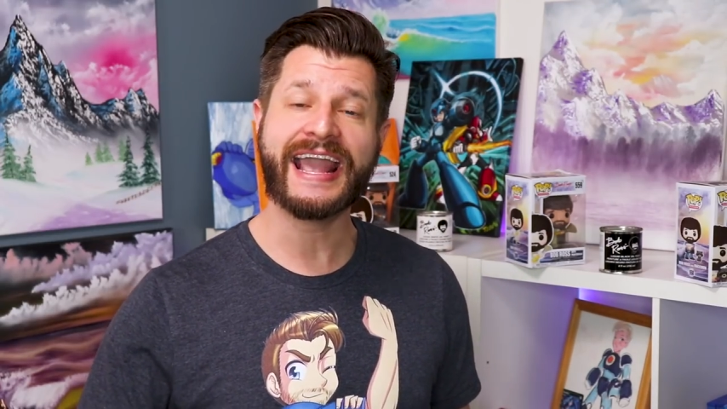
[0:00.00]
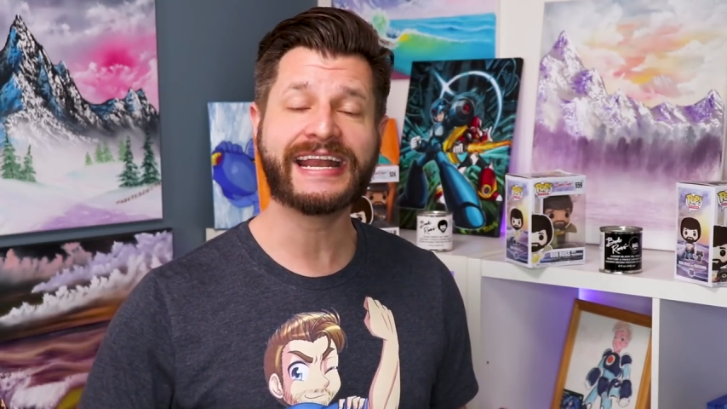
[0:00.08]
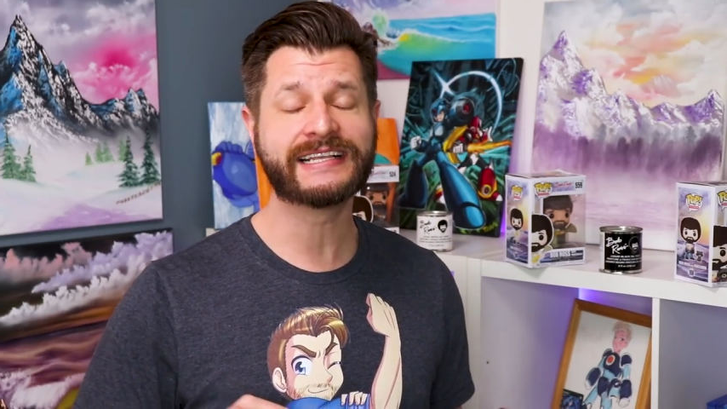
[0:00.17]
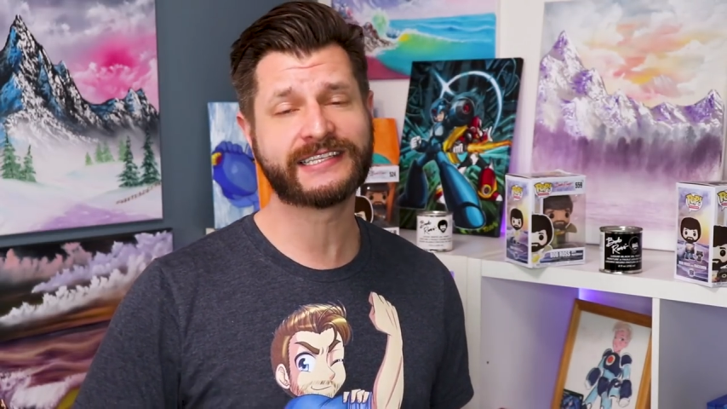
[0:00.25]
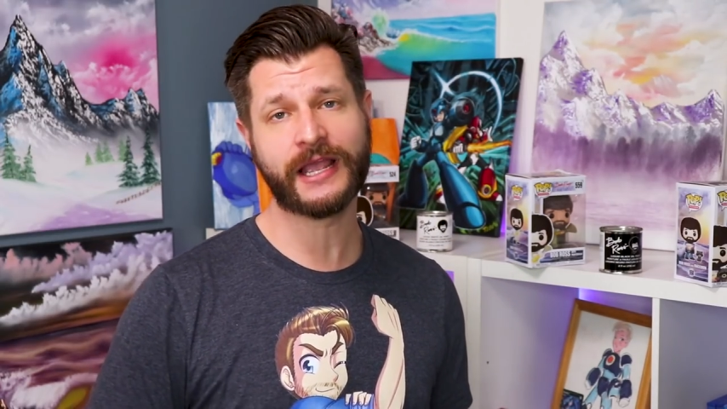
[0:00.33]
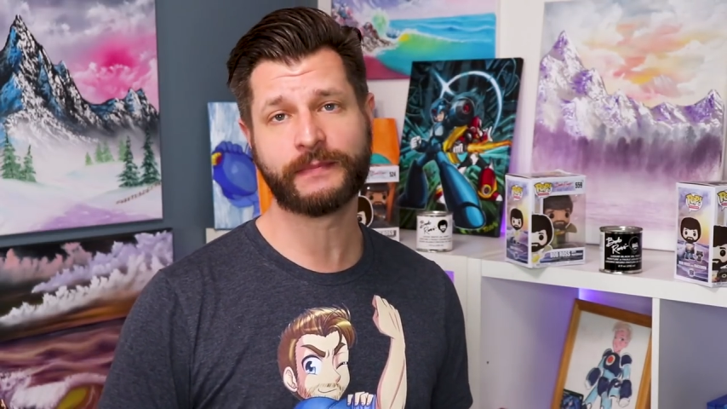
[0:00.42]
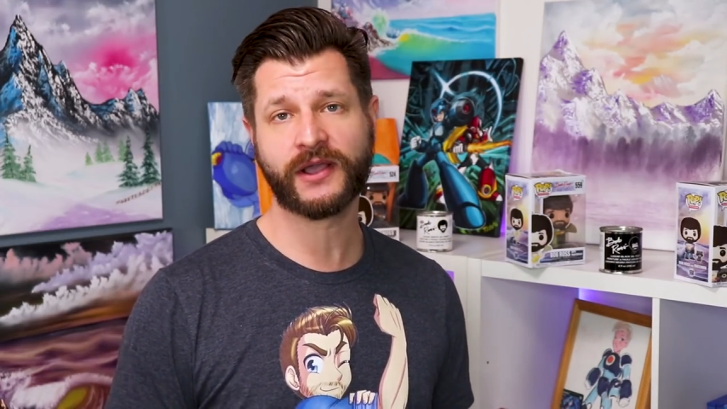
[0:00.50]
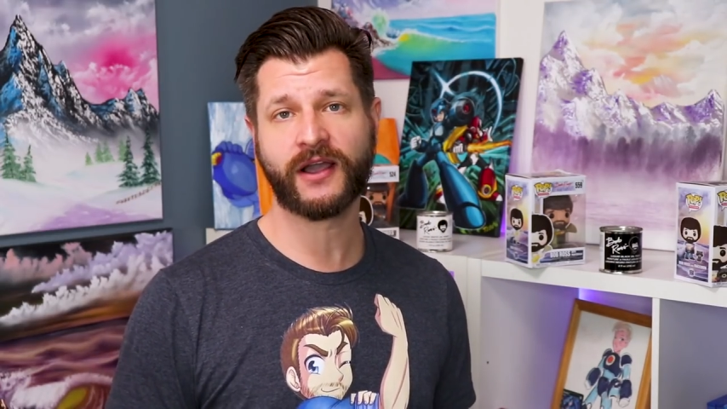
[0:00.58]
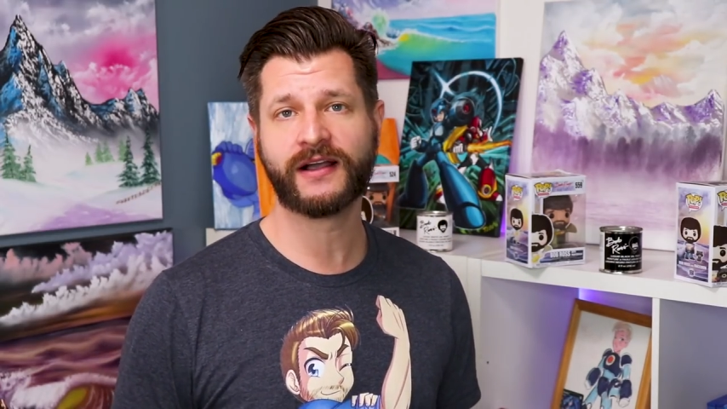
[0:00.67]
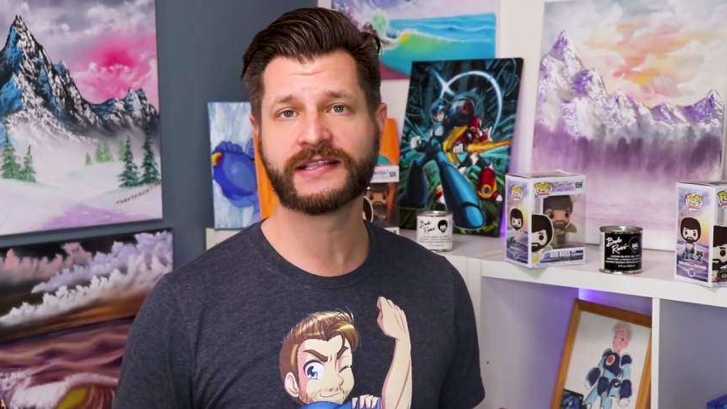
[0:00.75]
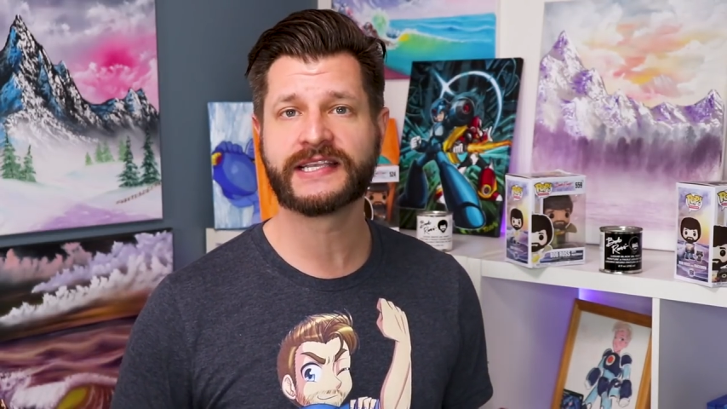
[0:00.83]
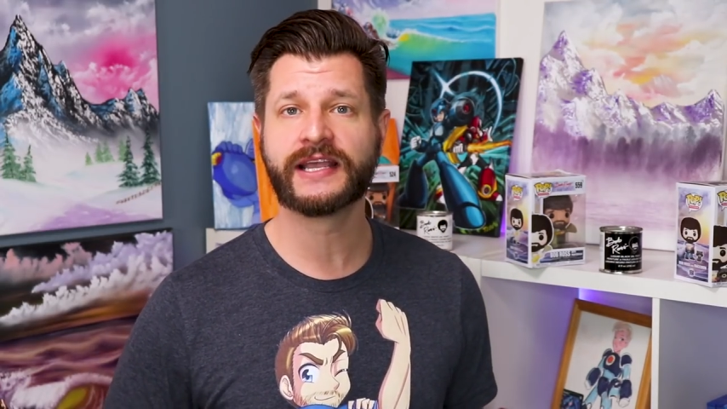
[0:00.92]
any type of
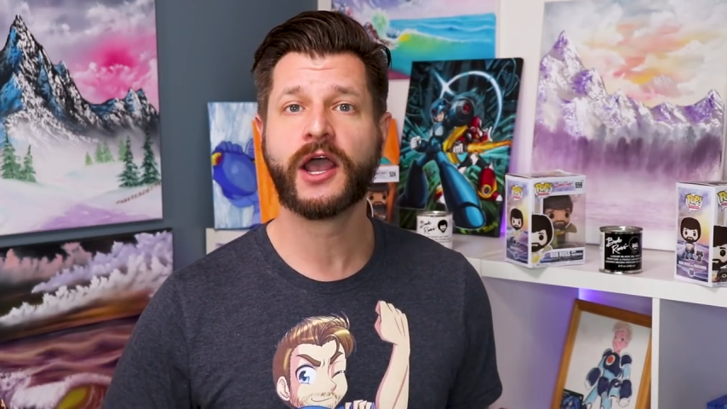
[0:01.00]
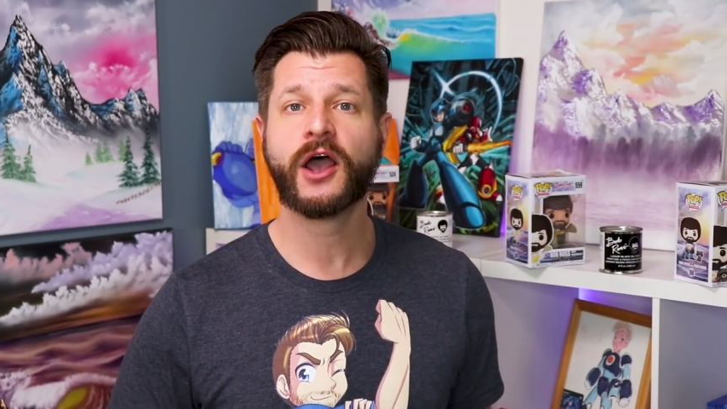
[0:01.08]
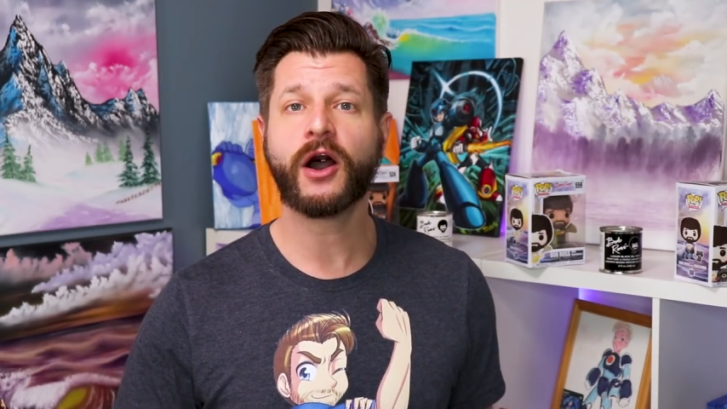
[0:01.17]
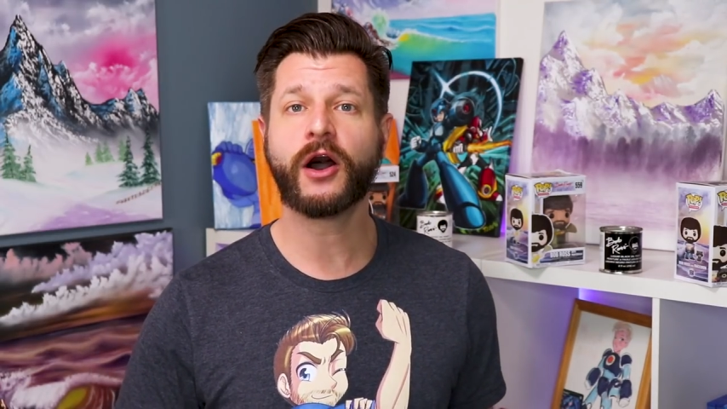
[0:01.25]
content